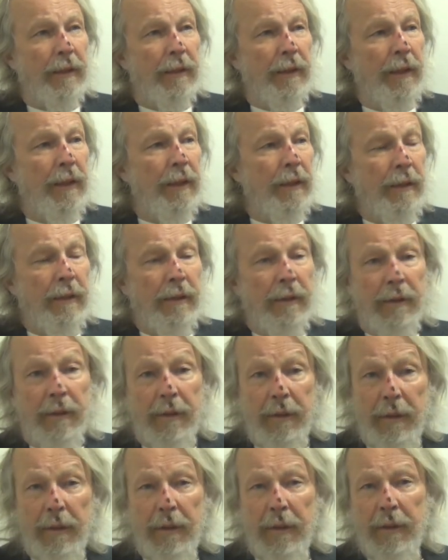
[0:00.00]
then
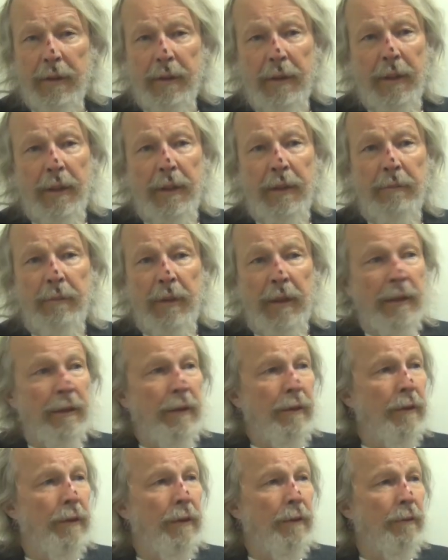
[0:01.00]
then he
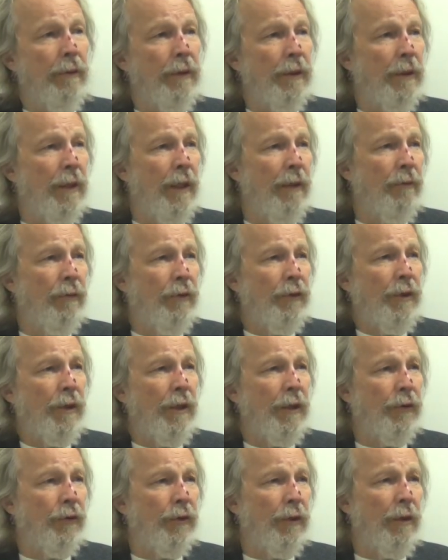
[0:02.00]
better do what the governor
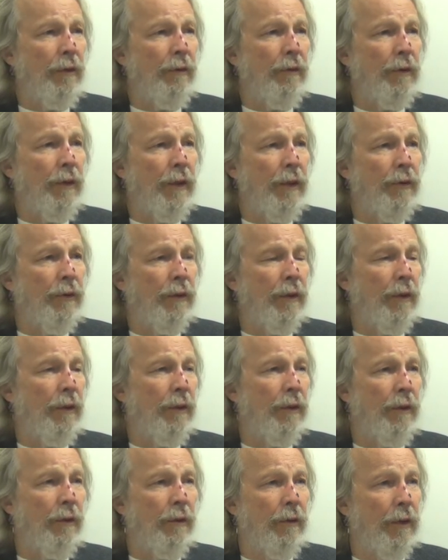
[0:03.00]
says. So
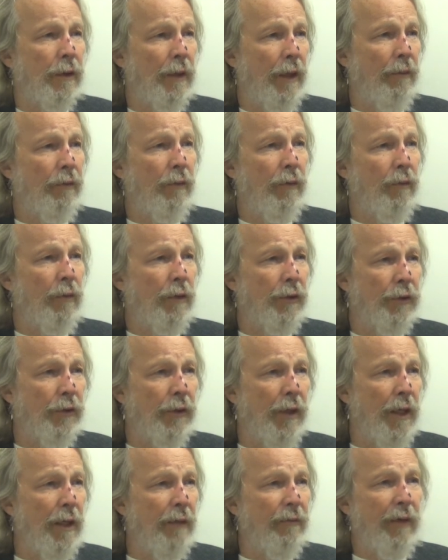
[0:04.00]
the governor wants
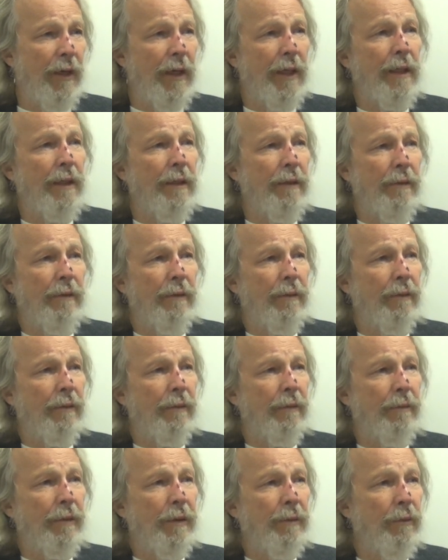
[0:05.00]
nonviolent
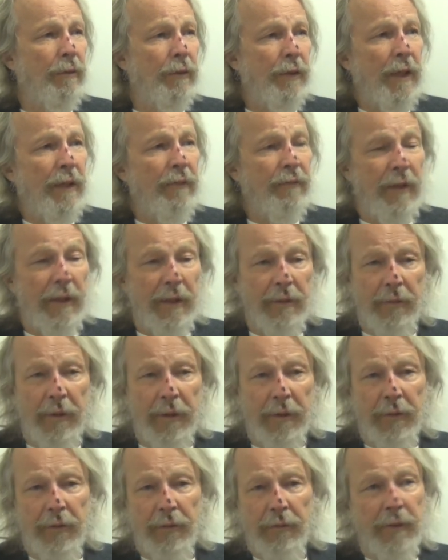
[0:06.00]
people with nonviolent
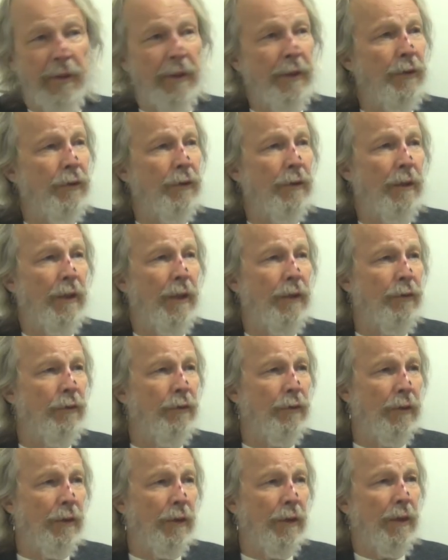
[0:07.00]
records released, so that's
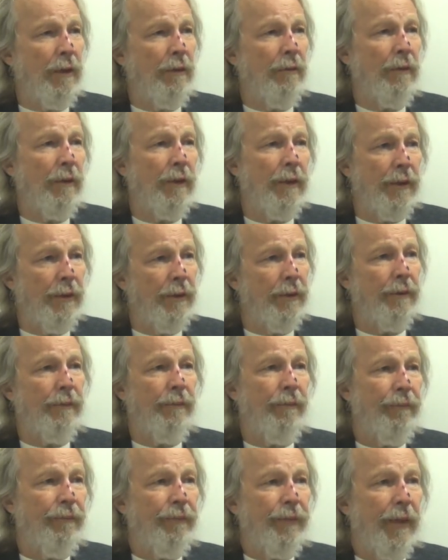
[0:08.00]
who's going to get released.
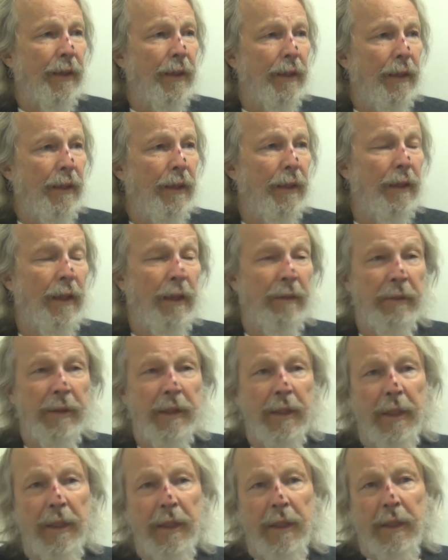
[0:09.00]
And I mean,
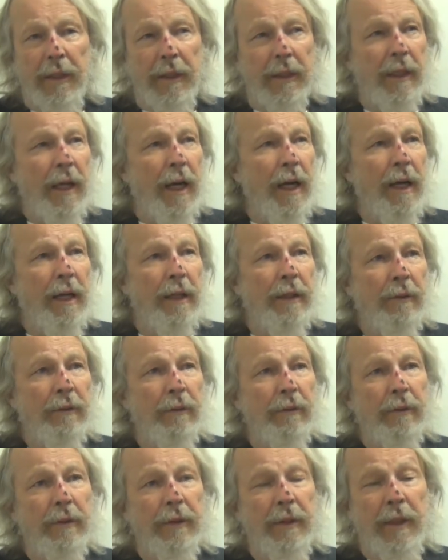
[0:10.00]
the guy that
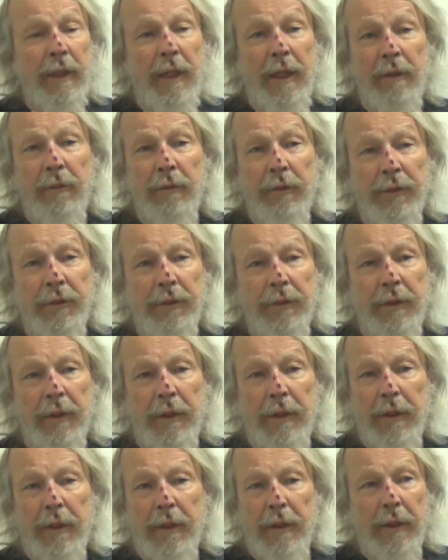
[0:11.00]
that I was
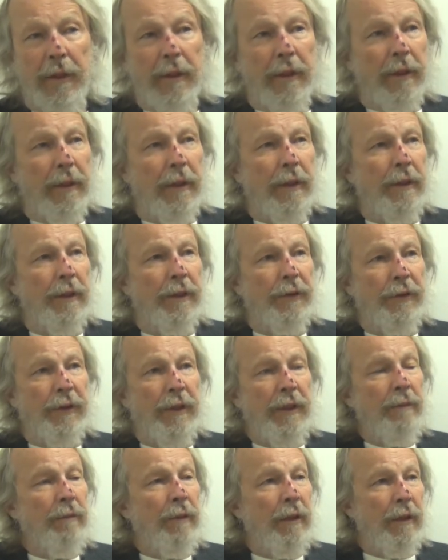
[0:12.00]
in this
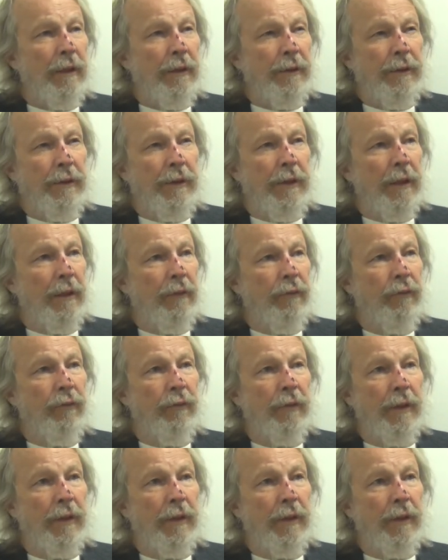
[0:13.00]
email tiff